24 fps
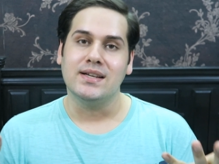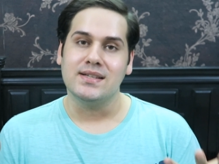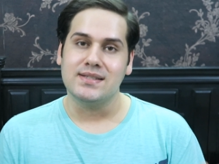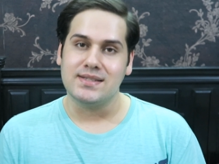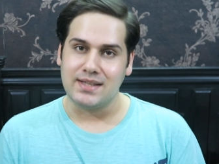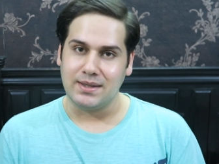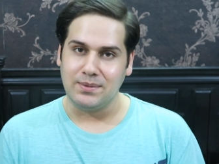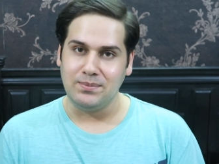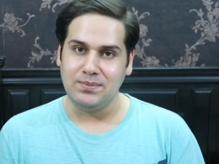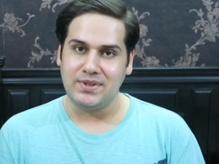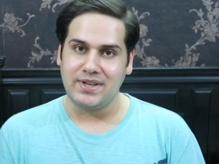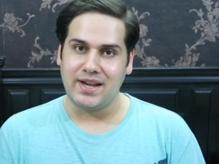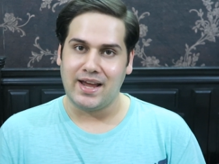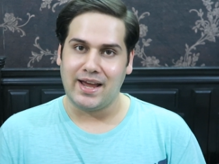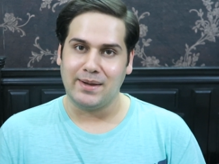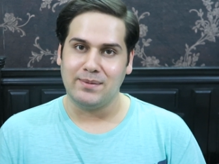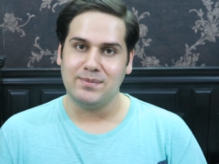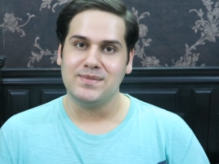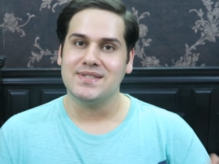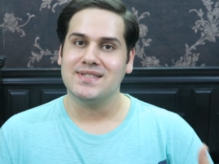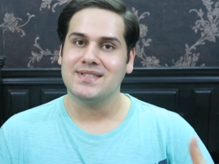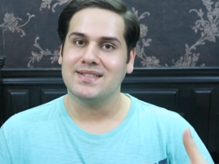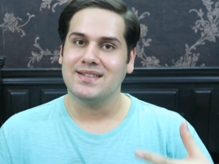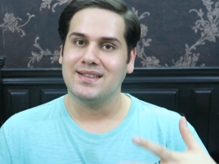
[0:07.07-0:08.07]

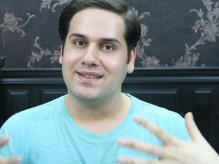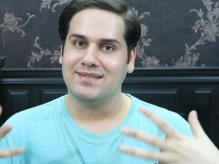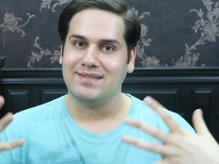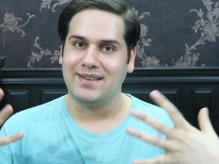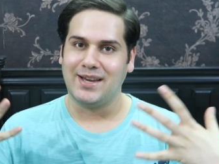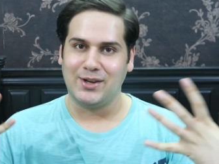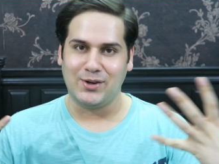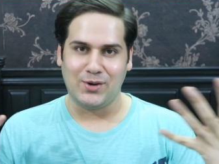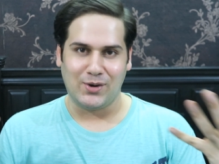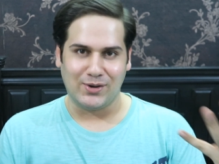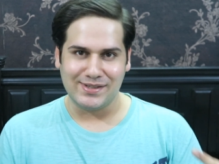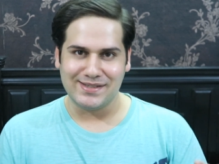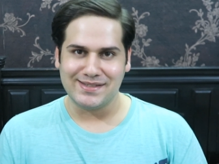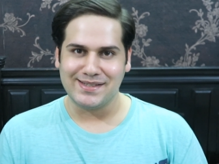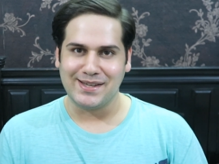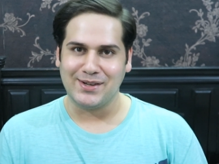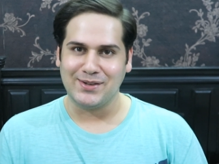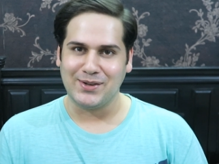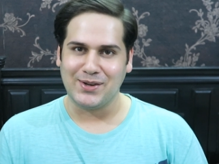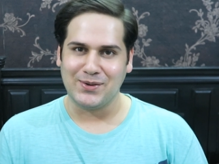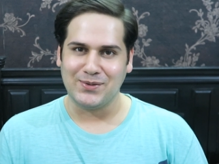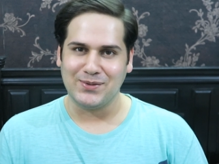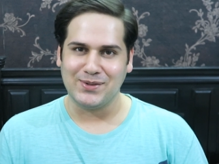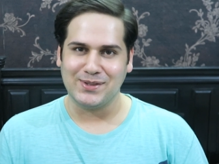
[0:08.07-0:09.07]
Sometimes in our
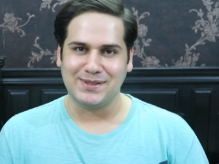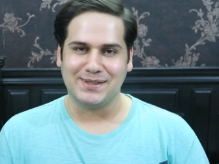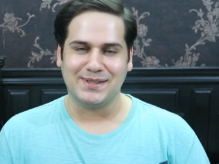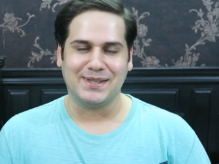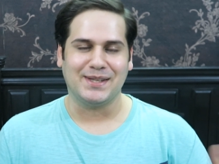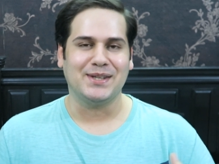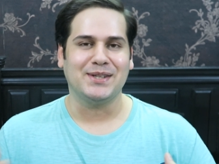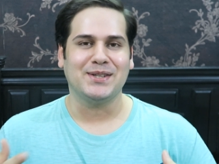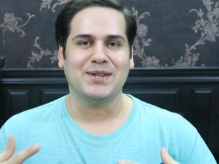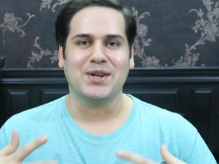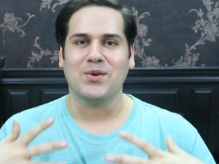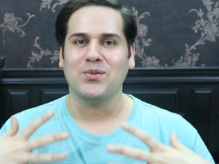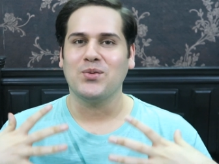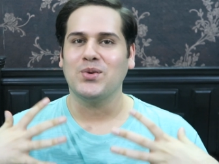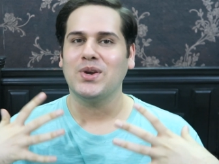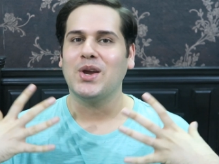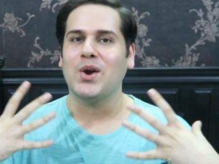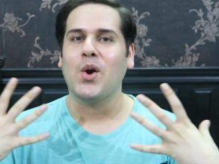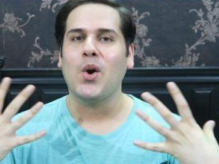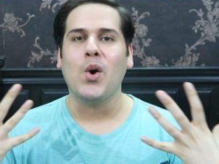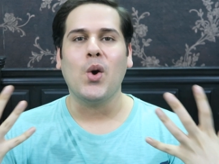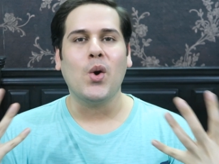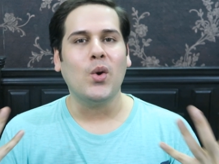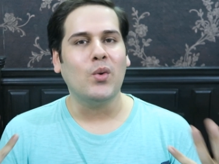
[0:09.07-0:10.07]
skincare routine,
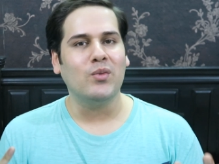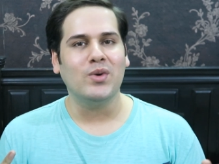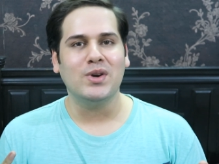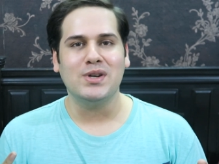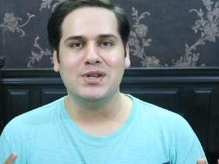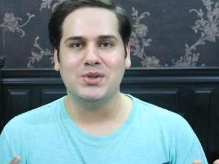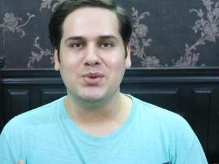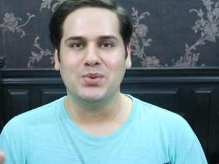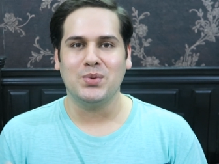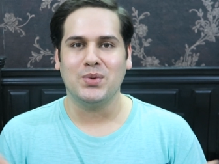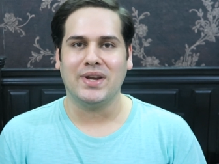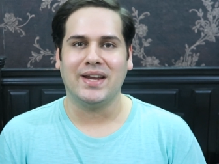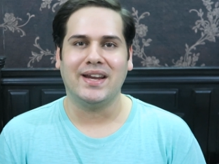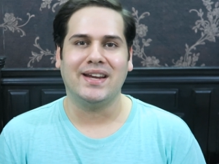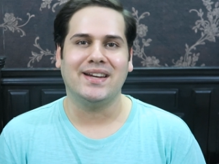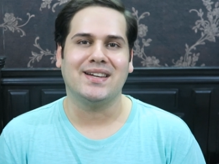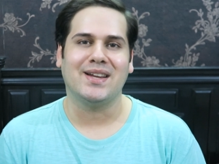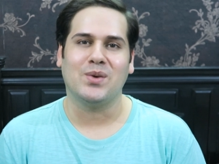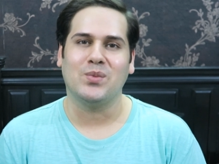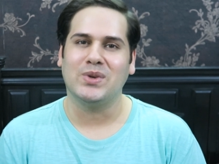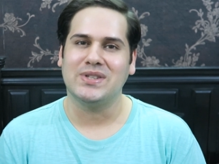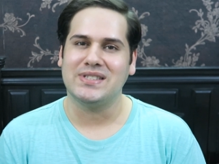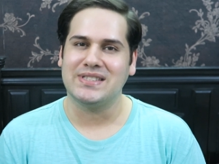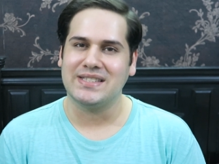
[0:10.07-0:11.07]
we overdo
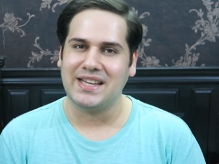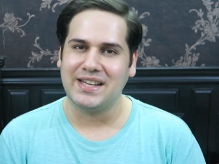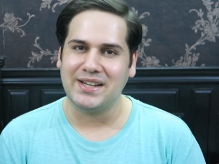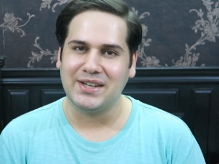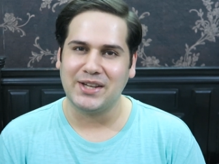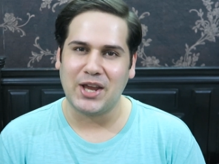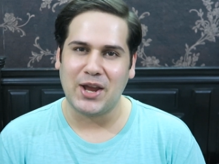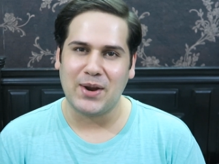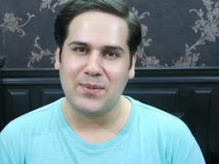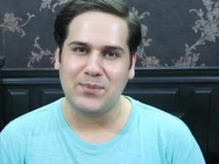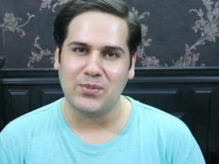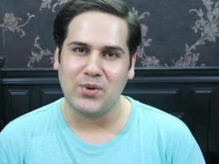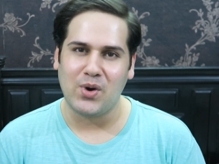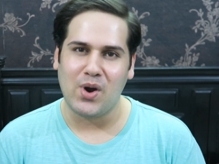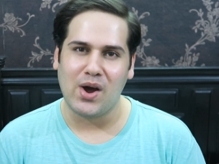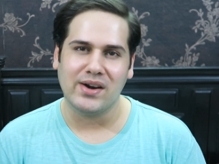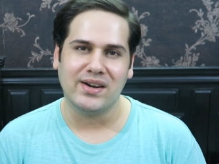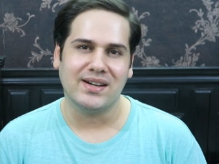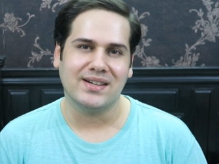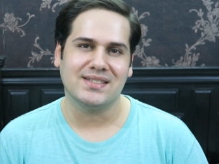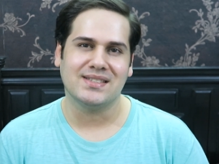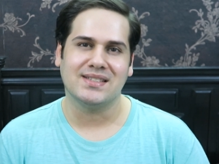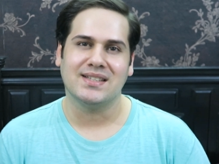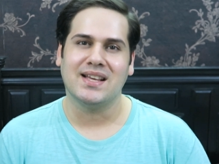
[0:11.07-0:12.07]
it with skincare
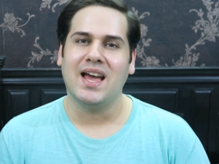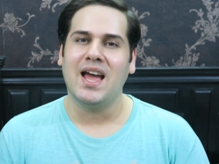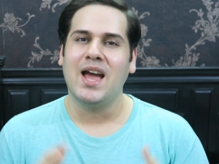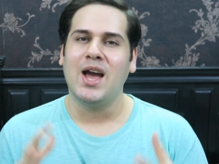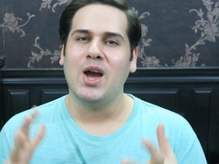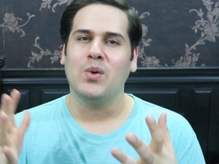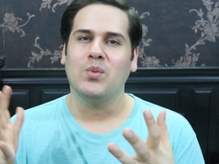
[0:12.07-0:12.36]
products.